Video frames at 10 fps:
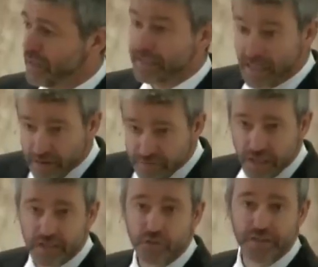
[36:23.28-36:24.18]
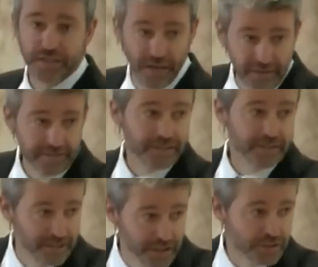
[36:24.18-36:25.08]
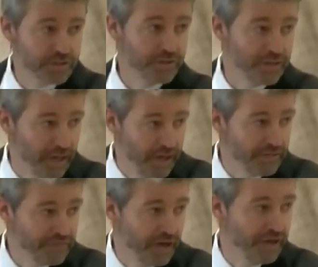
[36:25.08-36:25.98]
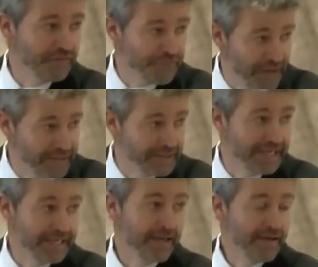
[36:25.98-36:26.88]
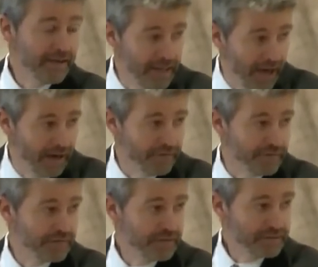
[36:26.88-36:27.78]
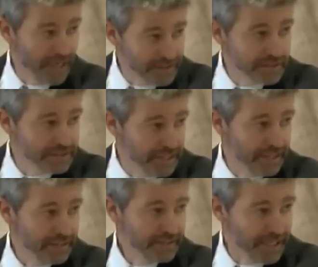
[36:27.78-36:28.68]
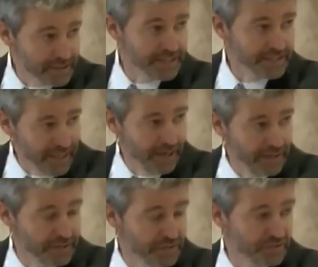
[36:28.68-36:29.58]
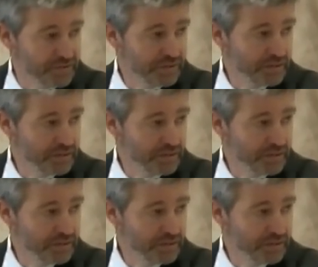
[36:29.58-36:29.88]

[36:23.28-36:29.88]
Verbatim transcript: He loves us with an unconditional love, unfailing love, doesn't he? Yes, he does.